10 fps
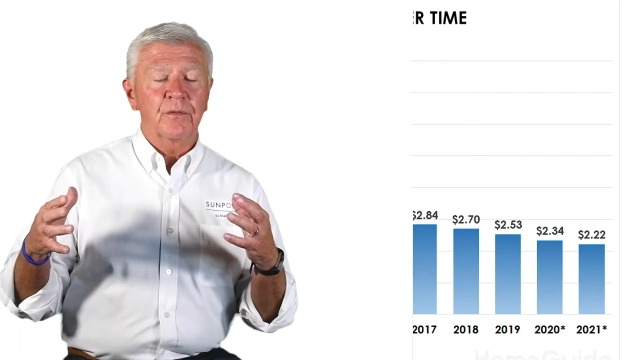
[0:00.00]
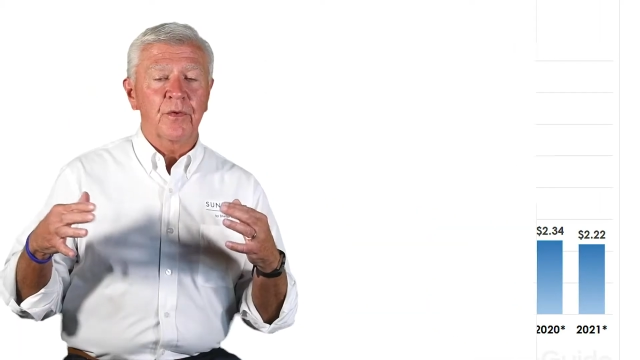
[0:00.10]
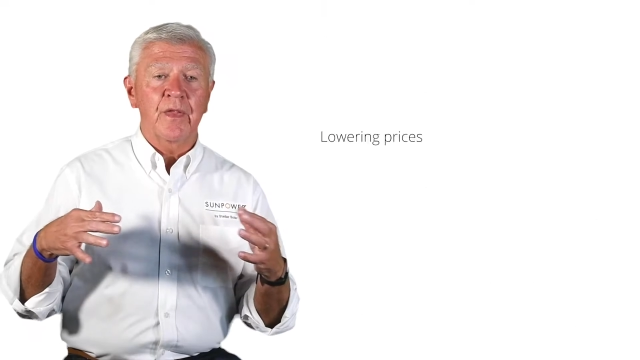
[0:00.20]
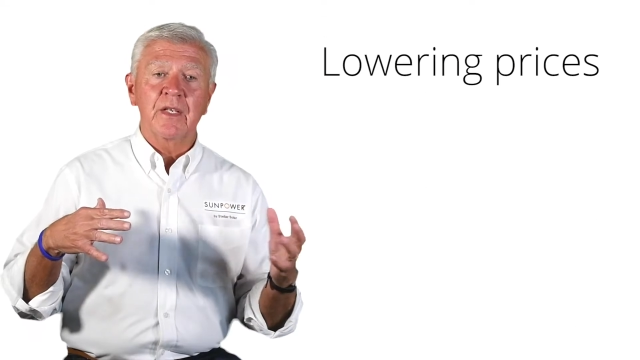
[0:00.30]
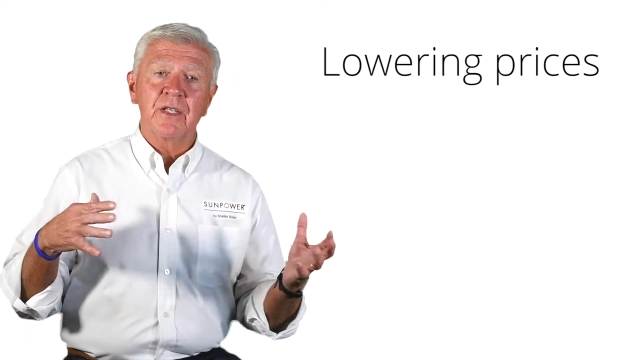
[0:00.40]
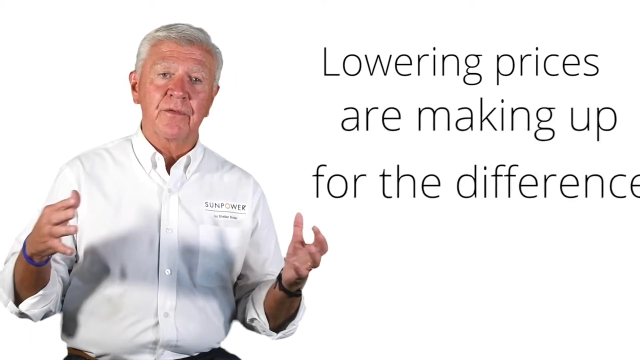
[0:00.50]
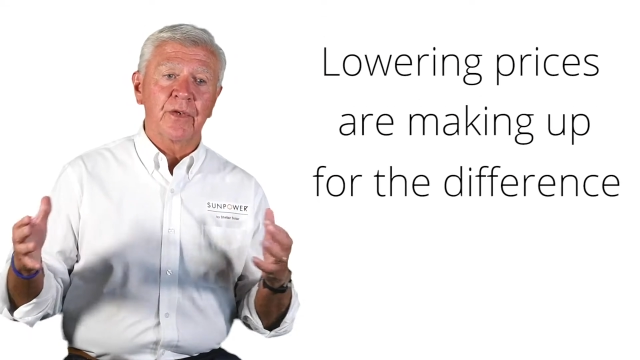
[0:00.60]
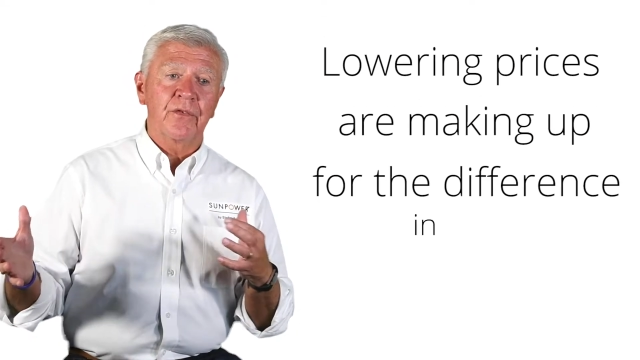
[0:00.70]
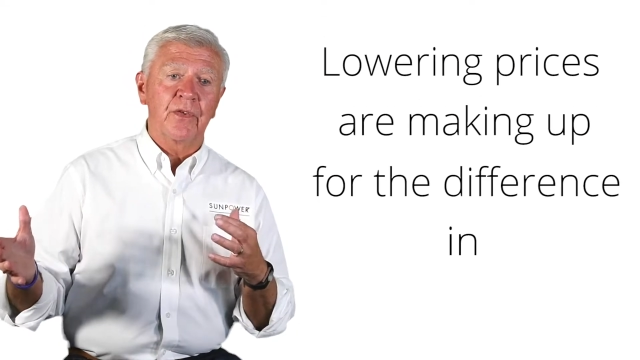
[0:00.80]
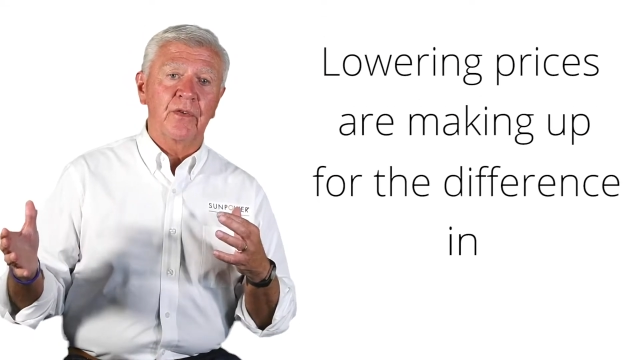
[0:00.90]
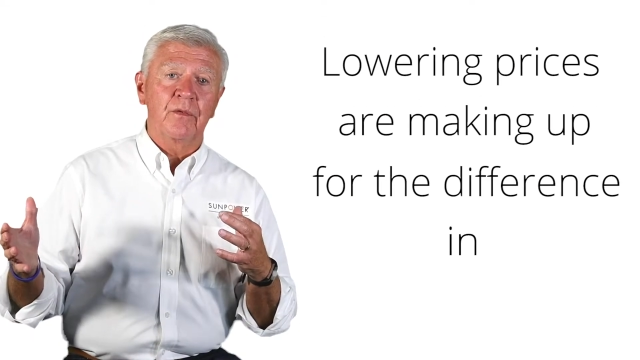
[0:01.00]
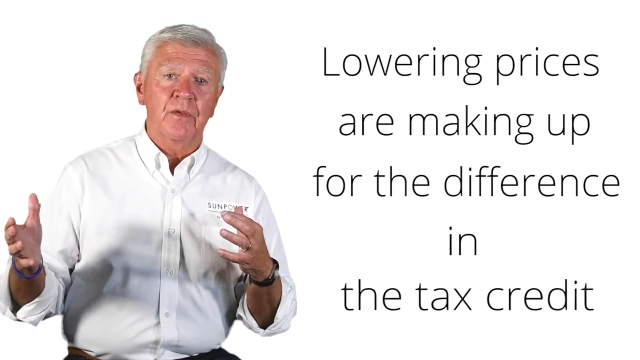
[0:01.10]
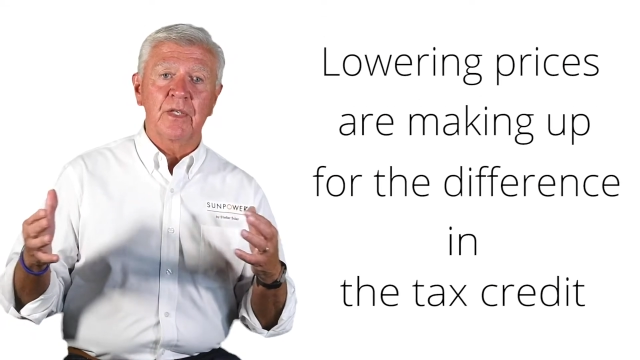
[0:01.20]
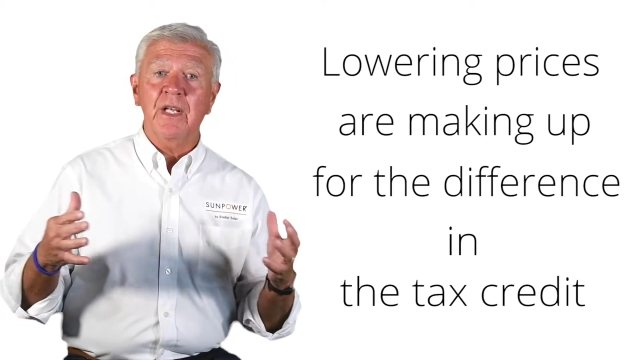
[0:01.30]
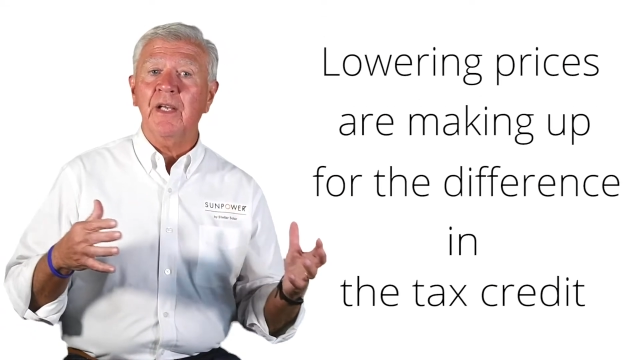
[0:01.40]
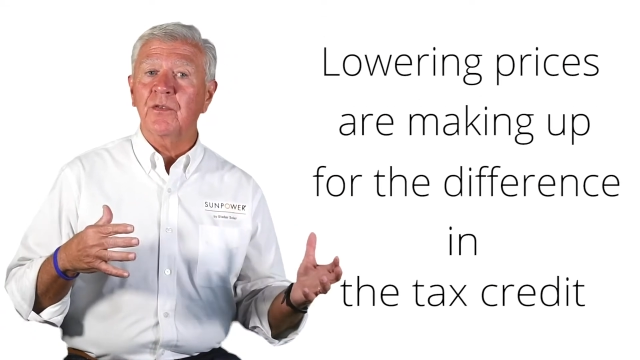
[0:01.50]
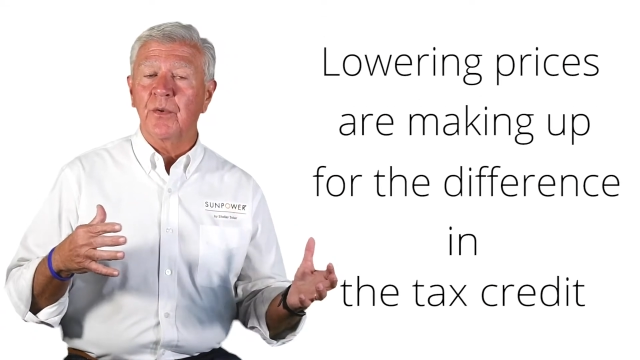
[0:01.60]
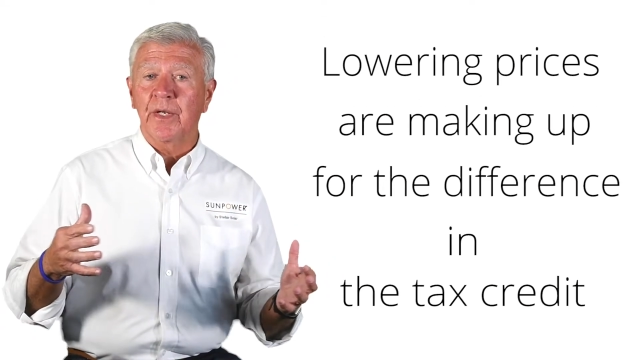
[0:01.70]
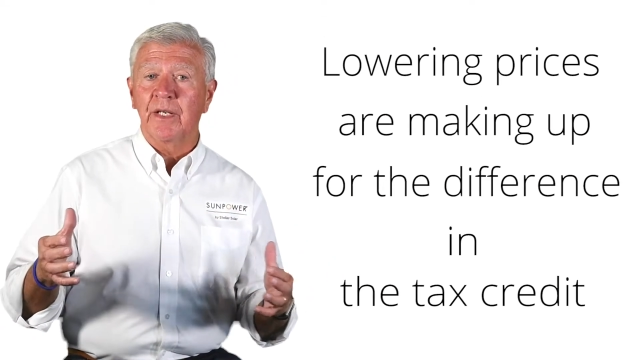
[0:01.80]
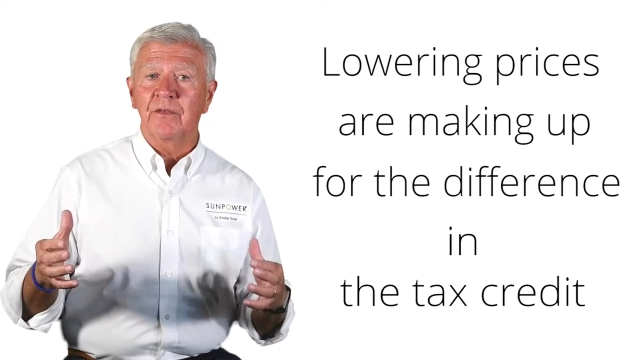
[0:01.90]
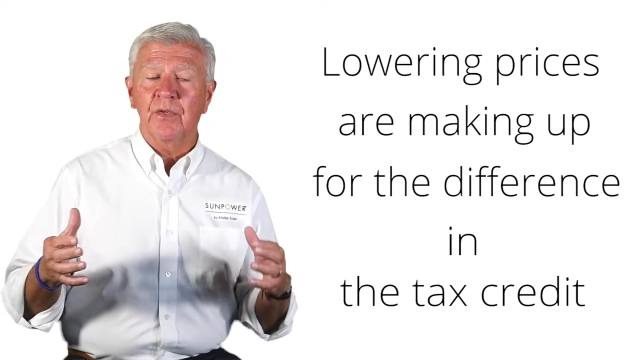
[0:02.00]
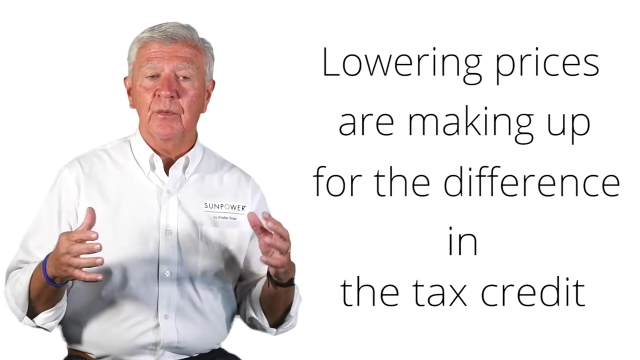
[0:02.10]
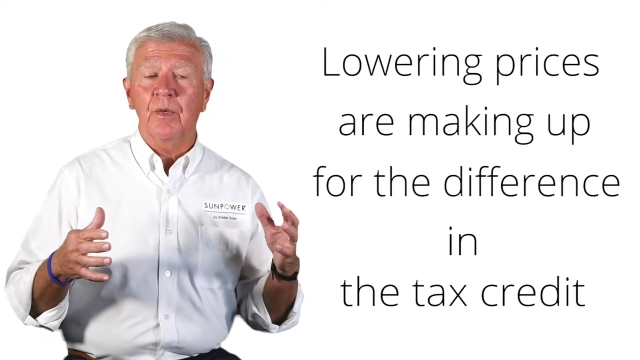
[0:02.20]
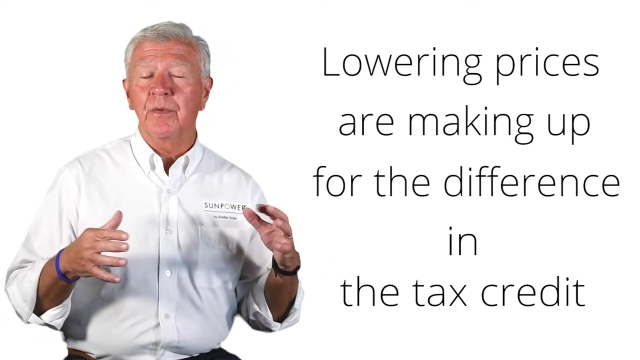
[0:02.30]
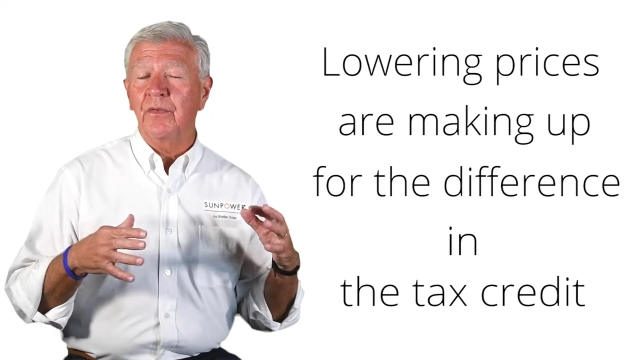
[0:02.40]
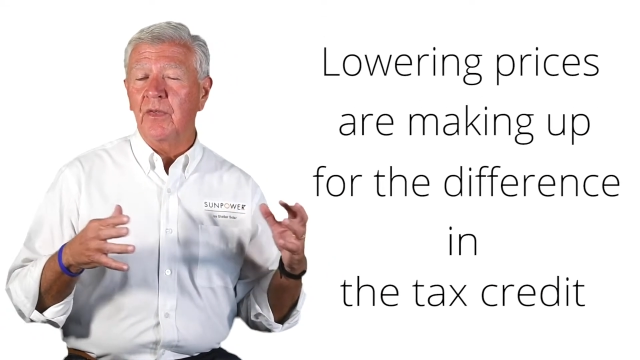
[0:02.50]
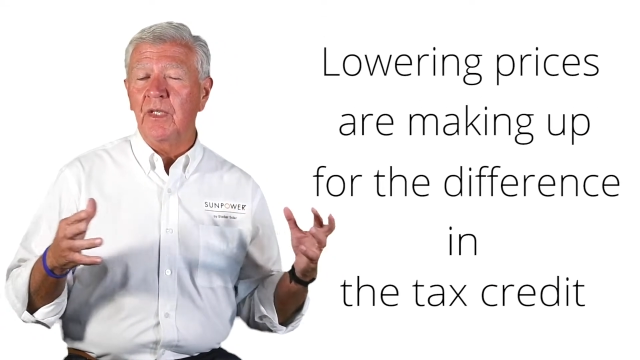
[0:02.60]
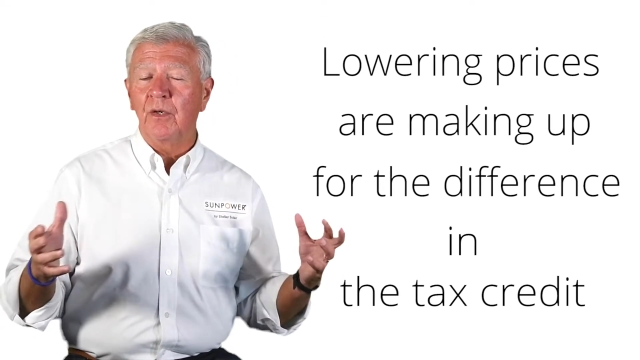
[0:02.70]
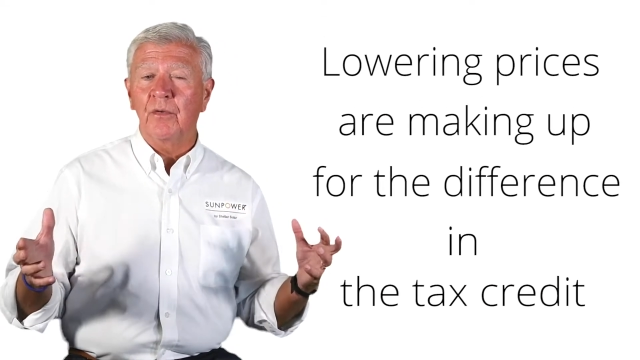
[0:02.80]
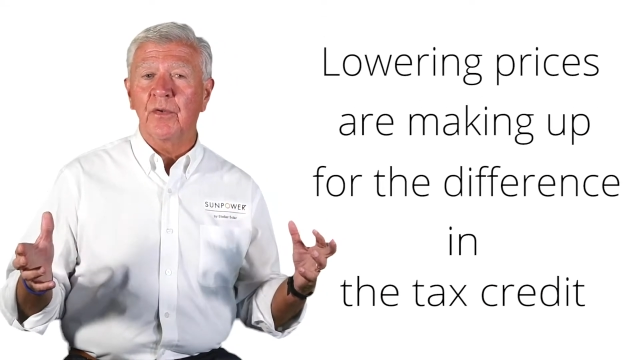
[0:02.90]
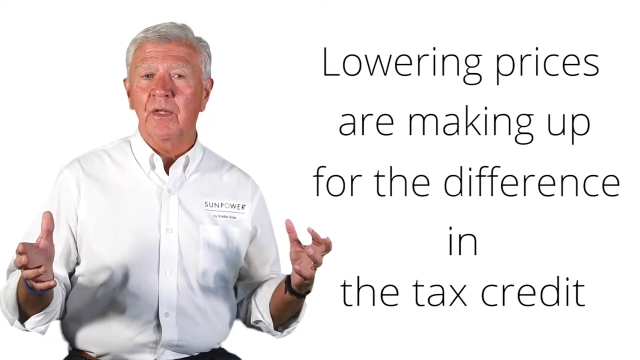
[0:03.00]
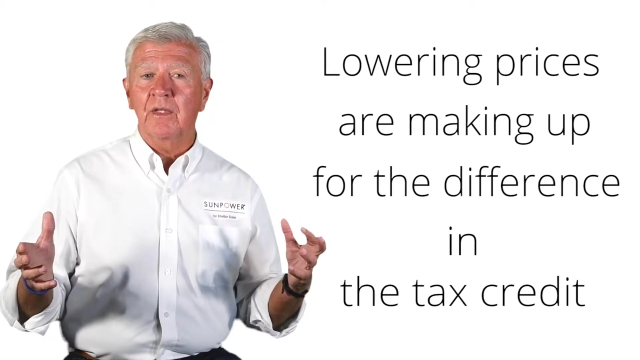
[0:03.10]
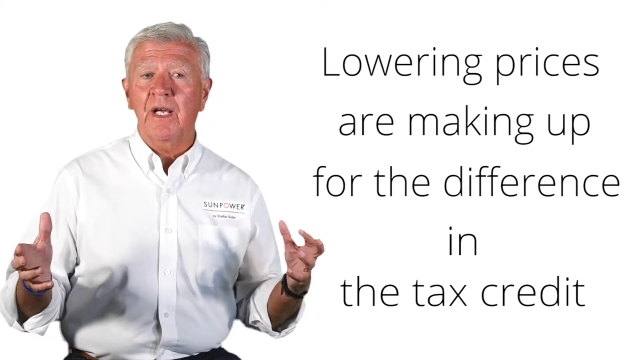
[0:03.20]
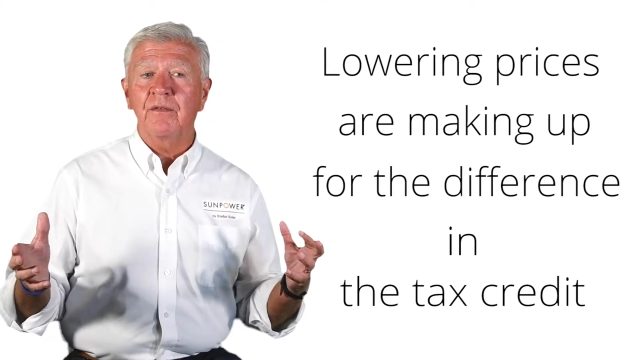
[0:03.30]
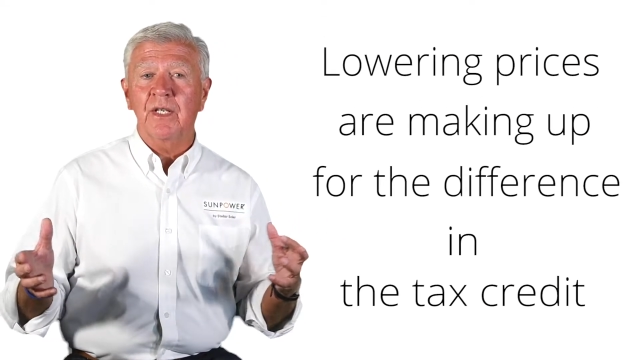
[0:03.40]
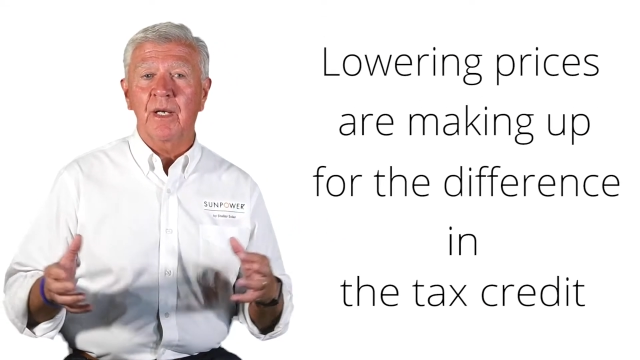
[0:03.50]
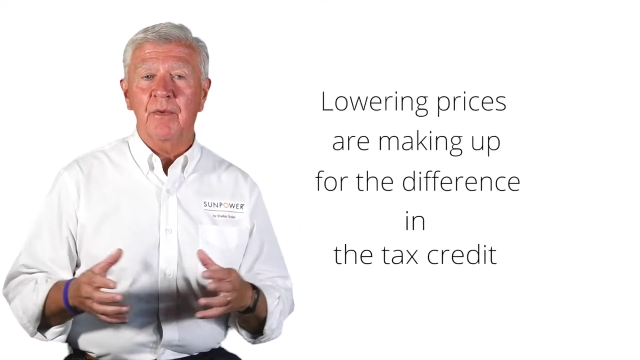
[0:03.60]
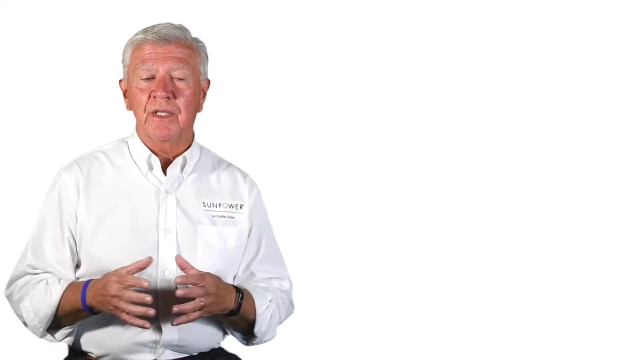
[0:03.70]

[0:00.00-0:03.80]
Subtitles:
for the difference in the tax credit. And so what we've seen over the lifetime of the